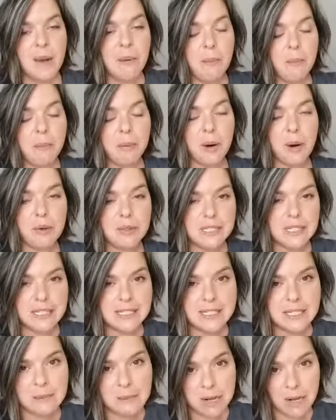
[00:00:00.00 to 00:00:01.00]

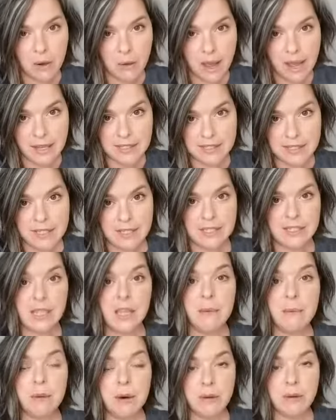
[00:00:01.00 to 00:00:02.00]
Proteins and amino acids,
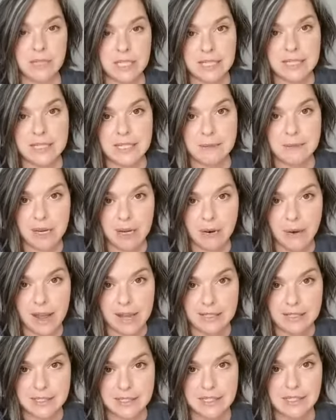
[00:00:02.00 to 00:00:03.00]
proteins and amino
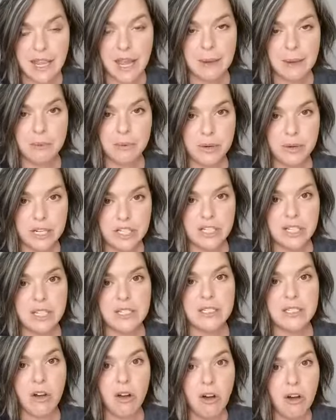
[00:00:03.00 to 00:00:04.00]
acids. I preach
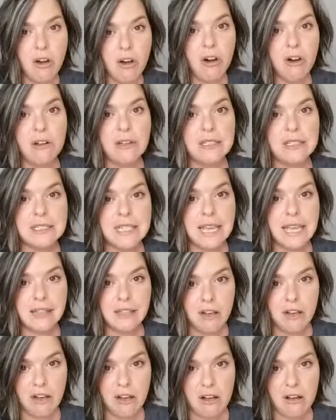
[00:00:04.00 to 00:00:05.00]
this all day
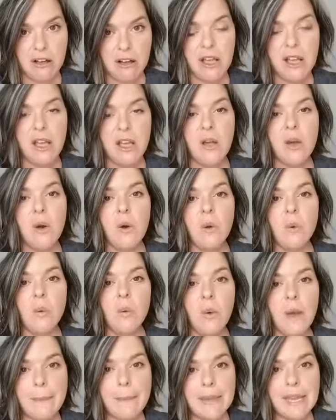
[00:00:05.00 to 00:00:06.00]
long.
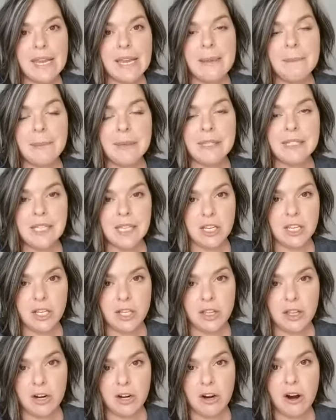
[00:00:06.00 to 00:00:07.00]
Women in
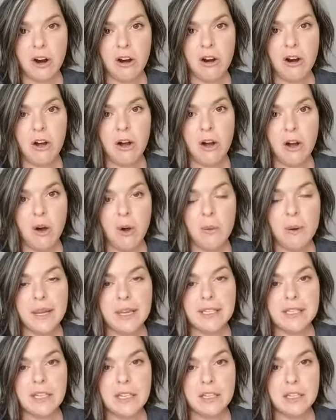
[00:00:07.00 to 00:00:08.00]
particular are
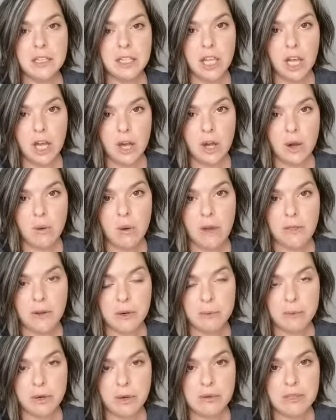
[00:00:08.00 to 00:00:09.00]
always low on
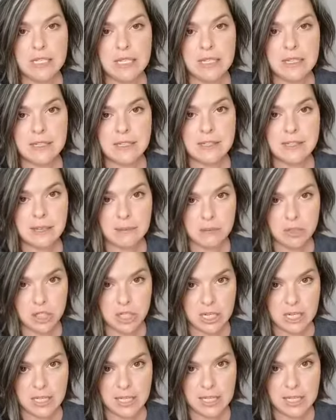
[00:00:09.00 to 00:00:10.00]
their protein
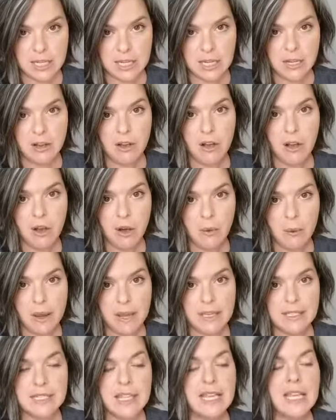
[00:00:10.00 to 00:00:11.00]
consumption.
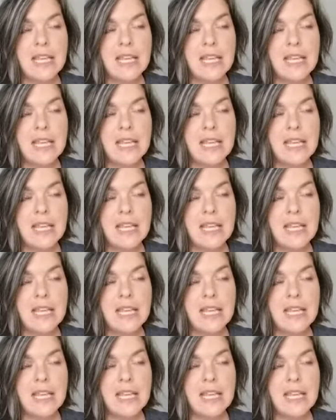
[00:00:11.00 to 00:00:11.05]
Always.